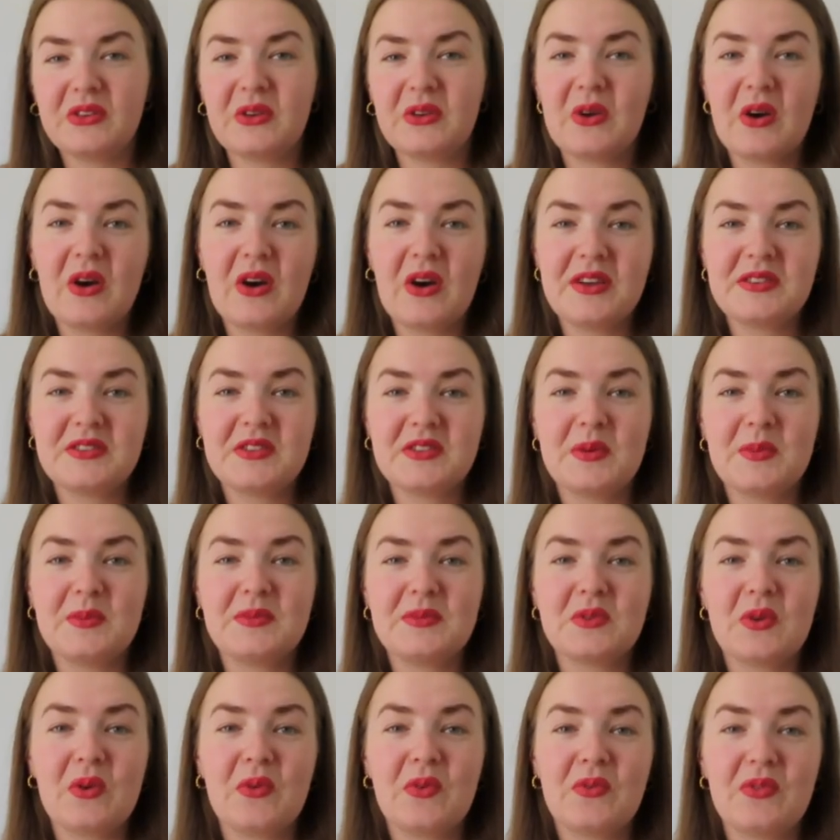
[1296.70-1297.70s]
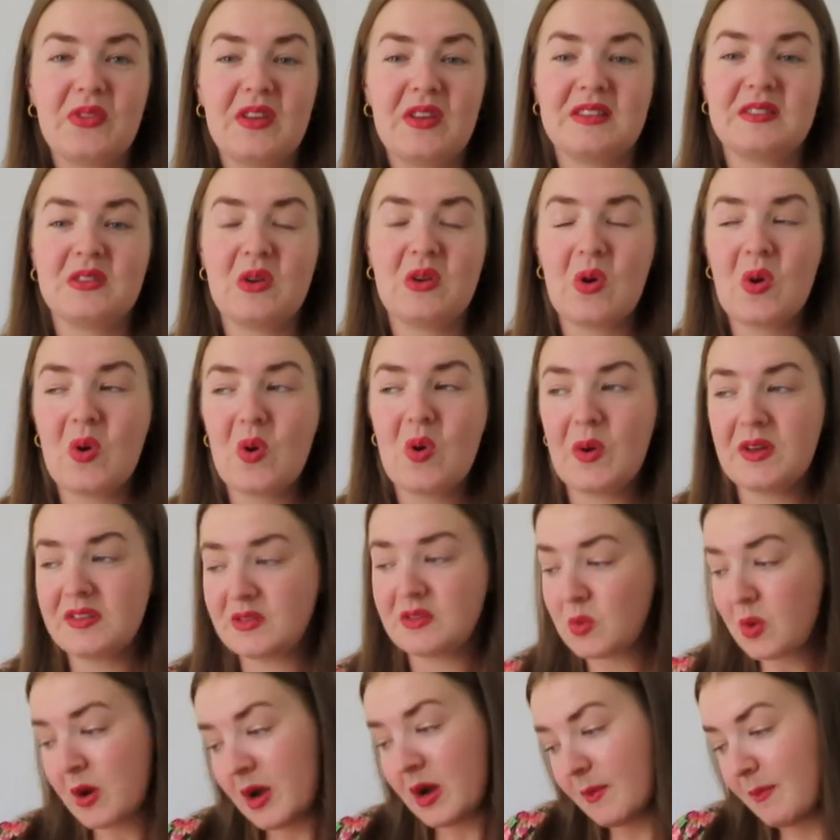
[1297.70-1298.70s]
few items of this haul.
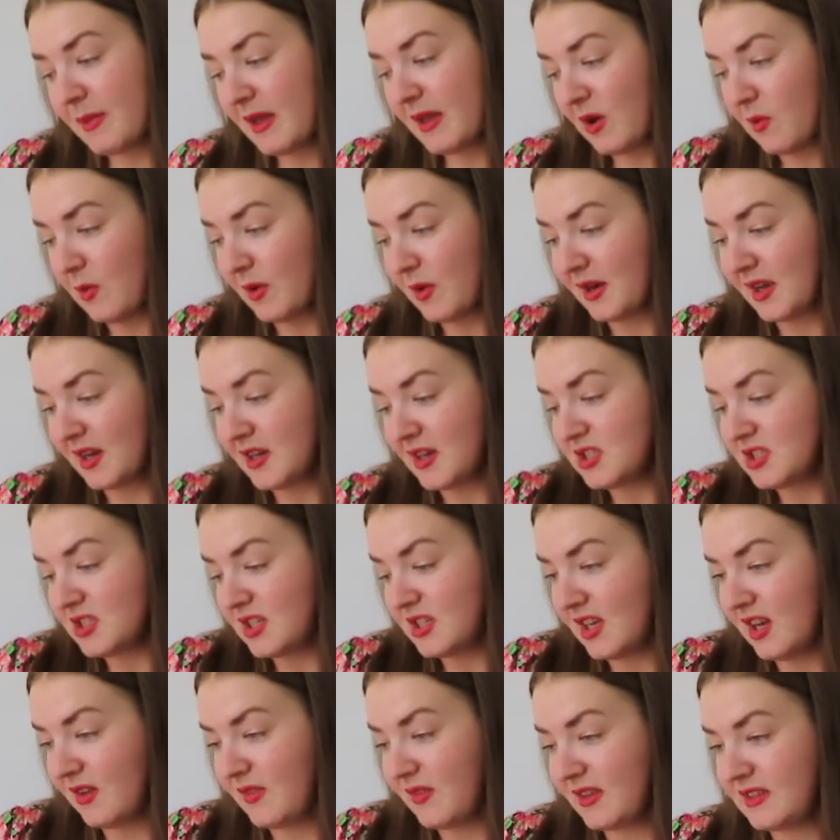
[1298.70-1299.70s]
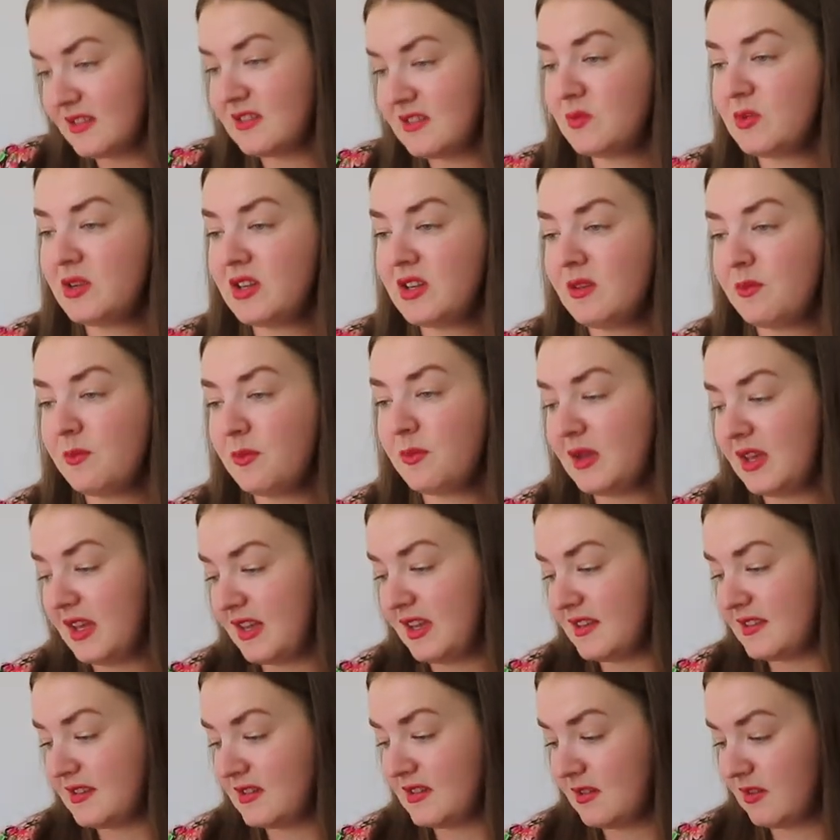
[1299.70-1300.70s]
It's quite a big one actually. I think this is one of the
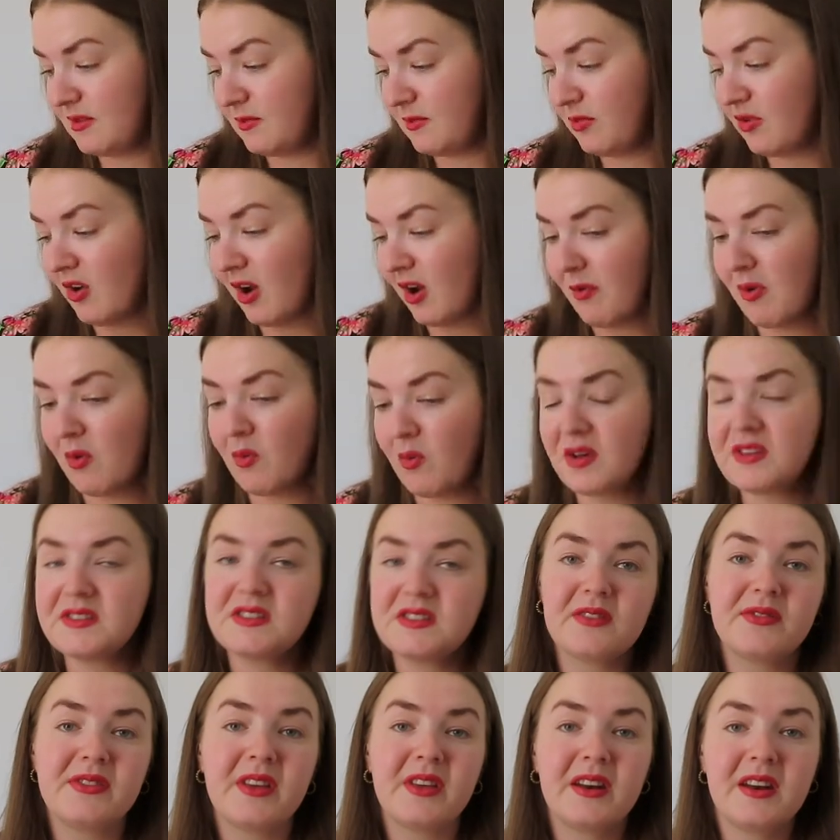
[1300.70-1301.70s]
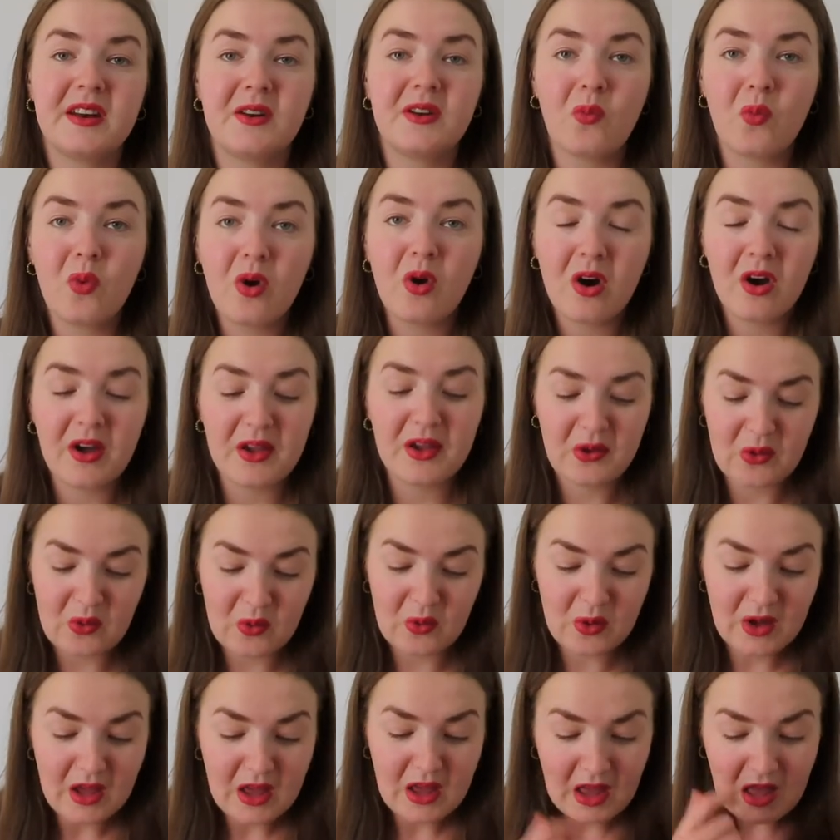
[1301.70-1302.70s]
biggest Primark ones I've done in a
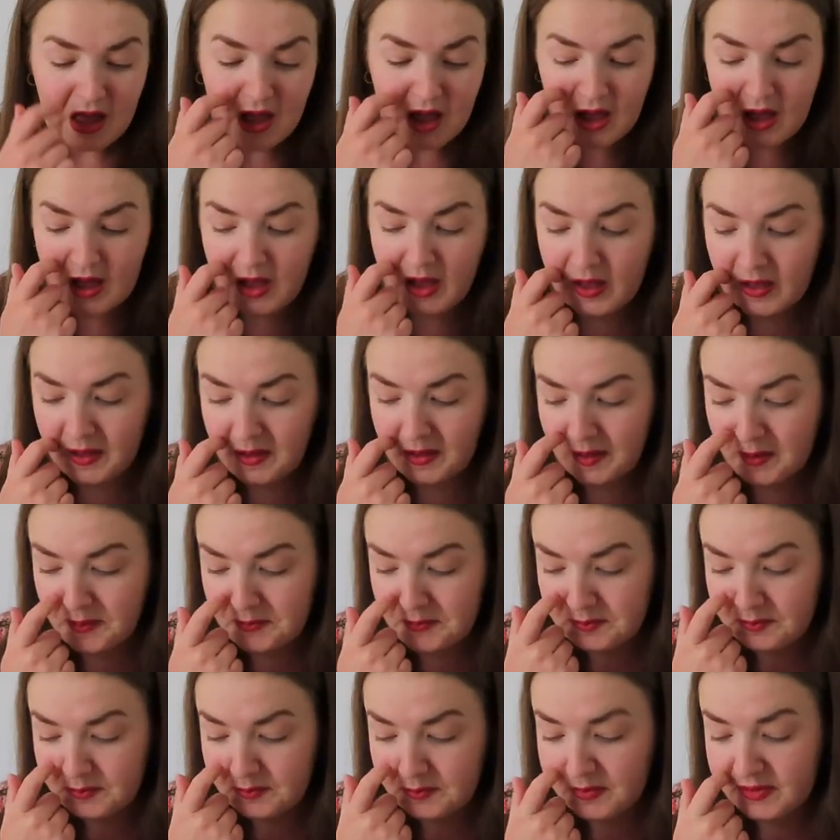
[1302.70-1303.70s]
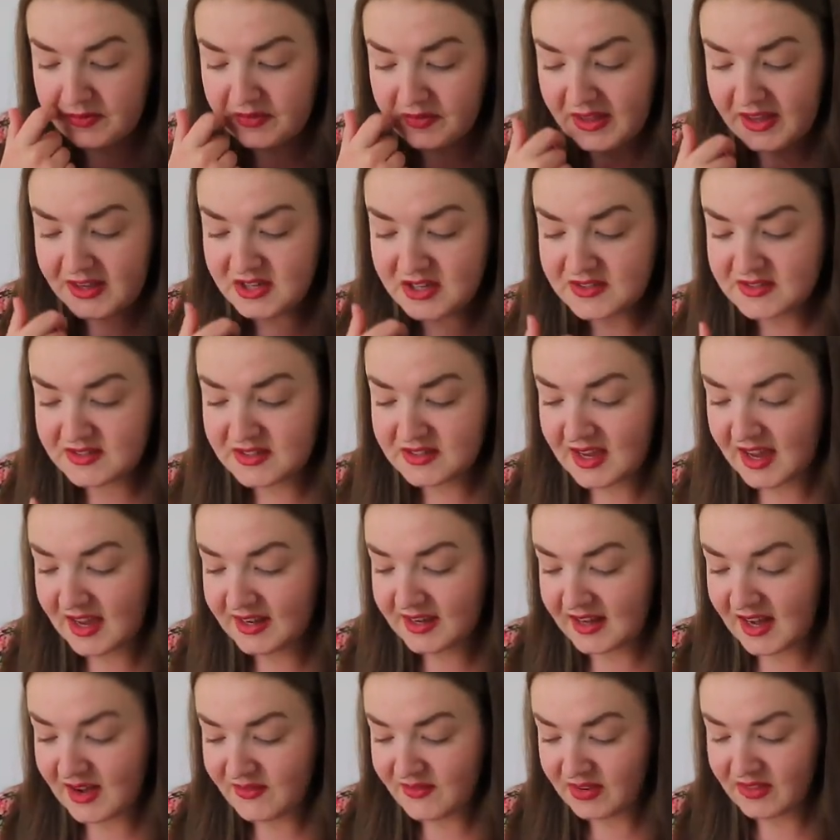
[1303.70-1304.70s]
while. But they just
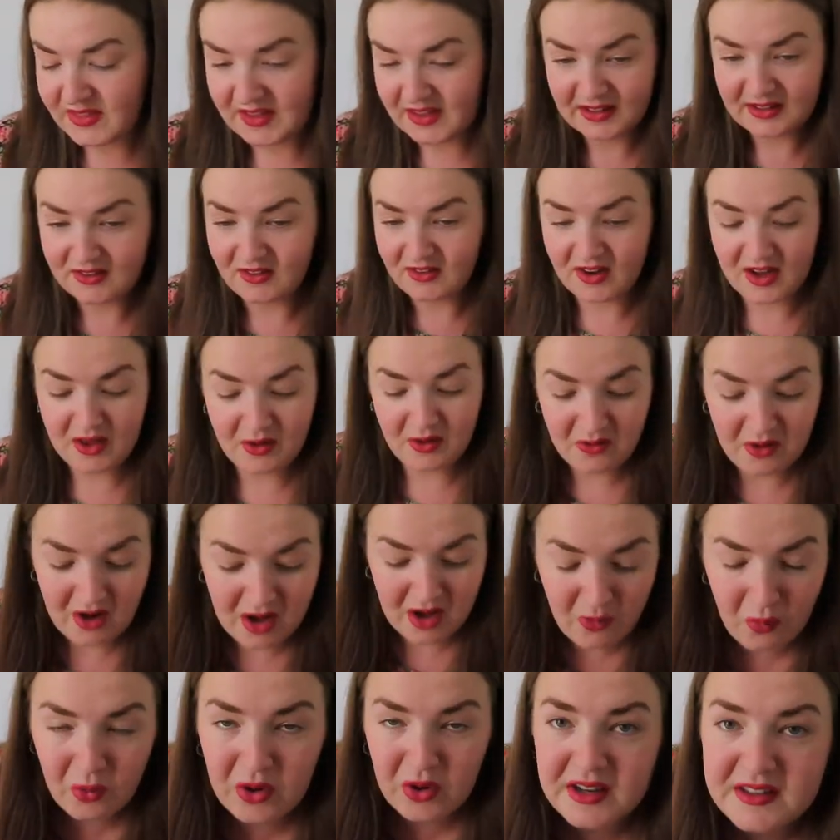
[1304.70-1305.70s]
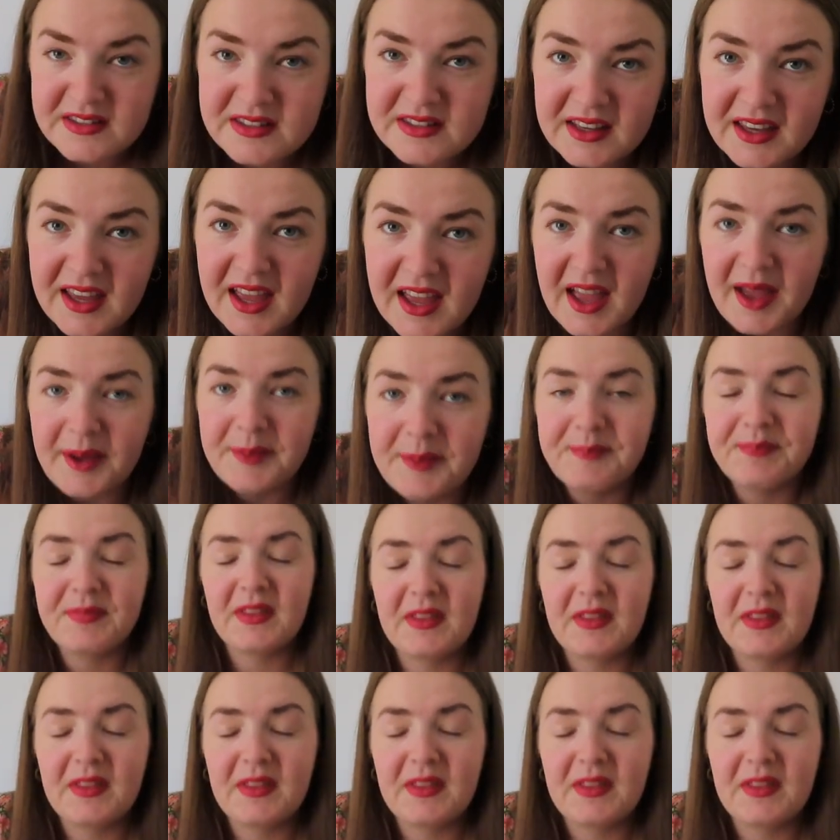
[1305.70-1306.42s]
had everything that I wanted to get.